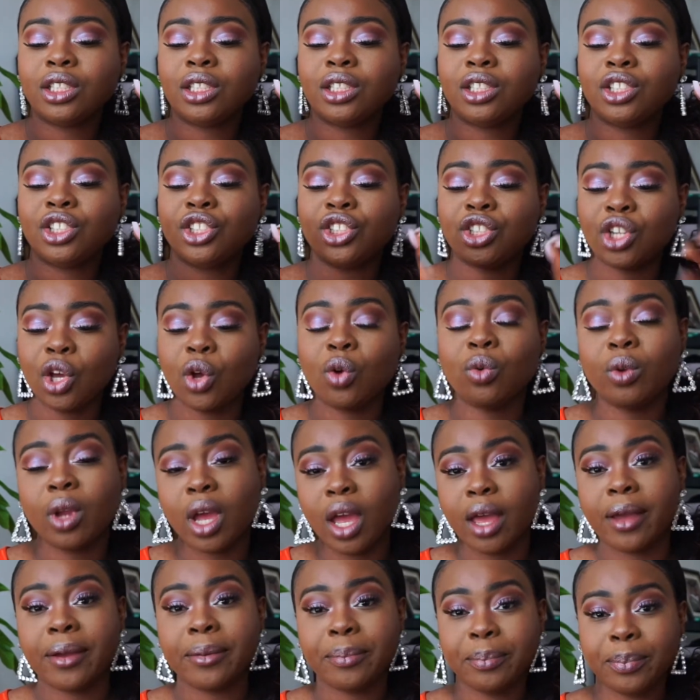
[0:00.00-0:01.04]
showed
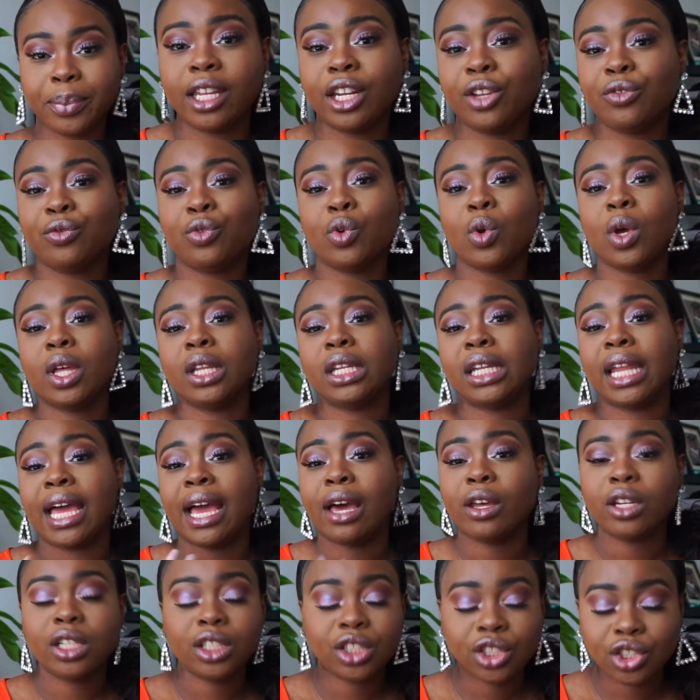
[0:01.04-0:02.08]
up. And if you
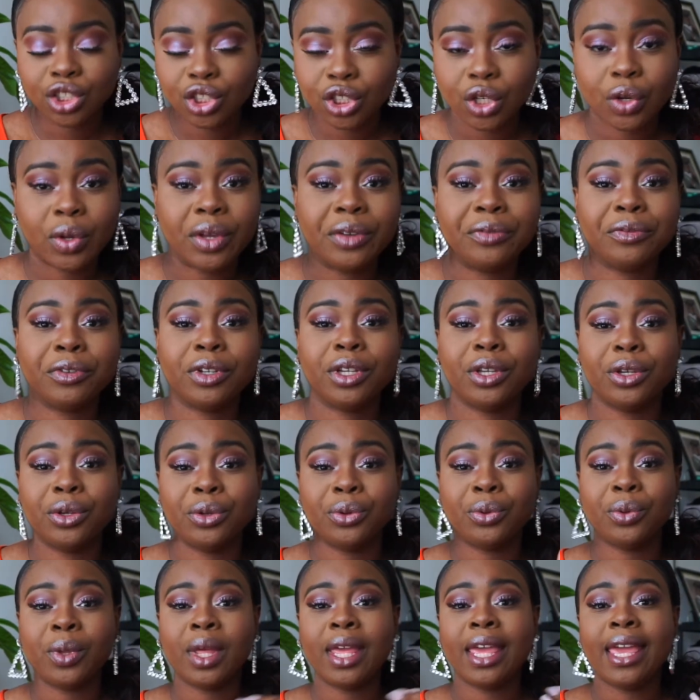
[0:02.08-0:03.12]
allowed it to show up for
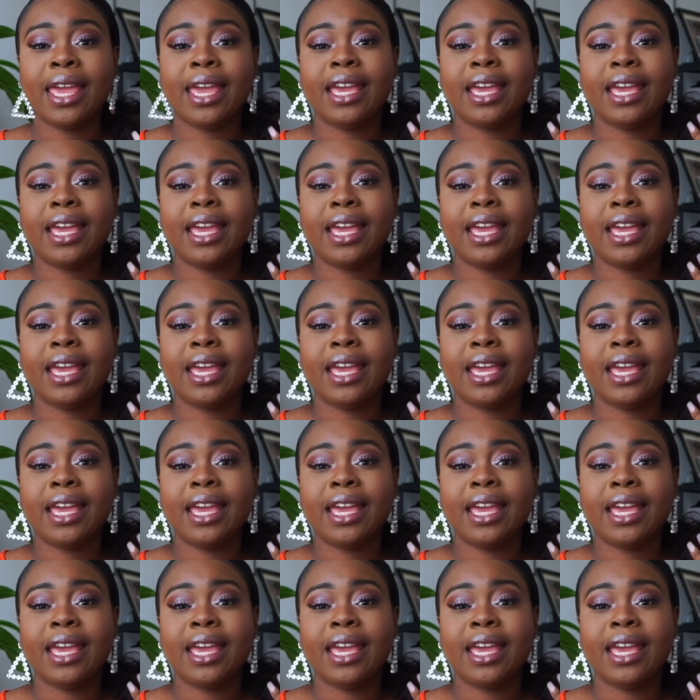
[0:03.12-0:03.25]
you,